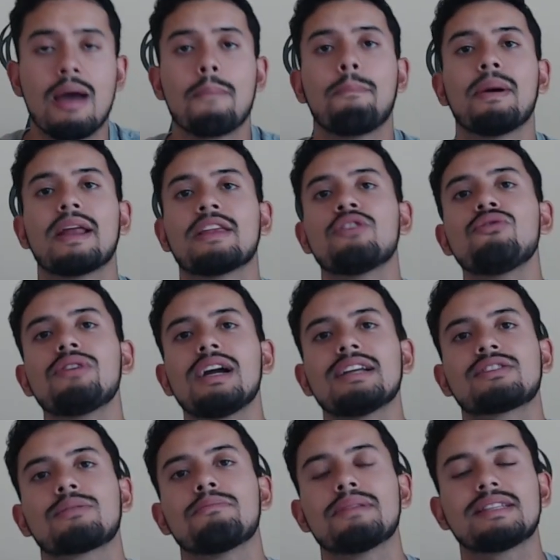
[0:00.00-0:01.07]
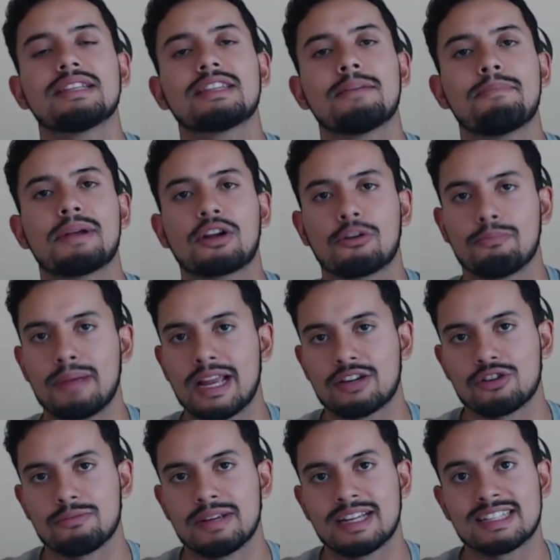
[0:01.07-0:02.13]
But you guys are missing the bigger picture,
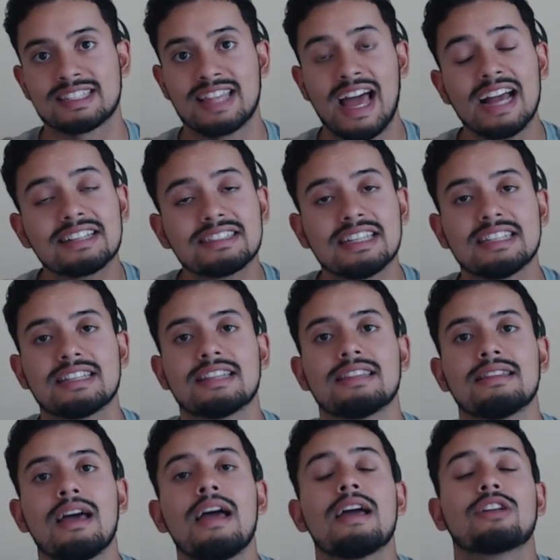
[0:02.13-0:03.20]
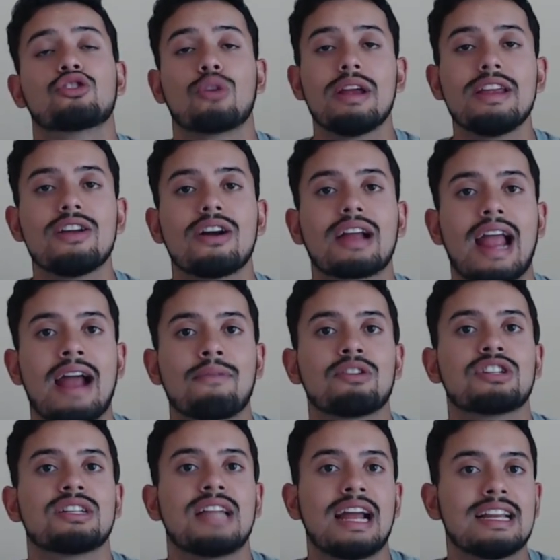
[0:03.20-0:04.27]
because last season, Trae Young
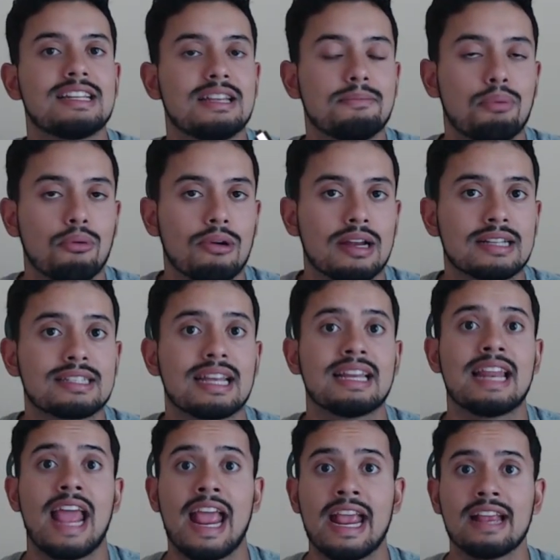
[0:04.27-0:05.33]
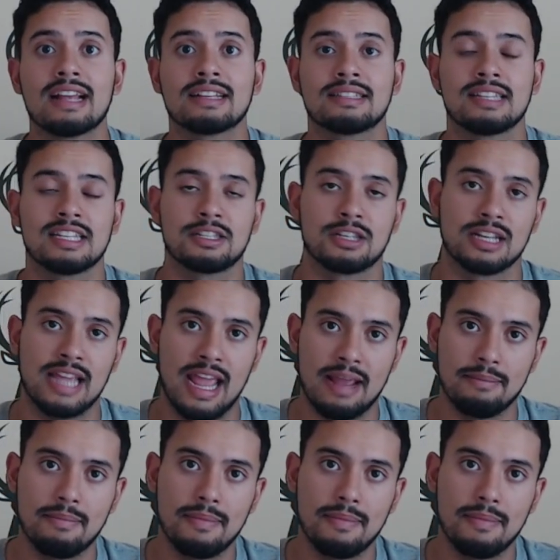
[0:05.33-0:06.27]
averaged 19 points and 8 assists a game.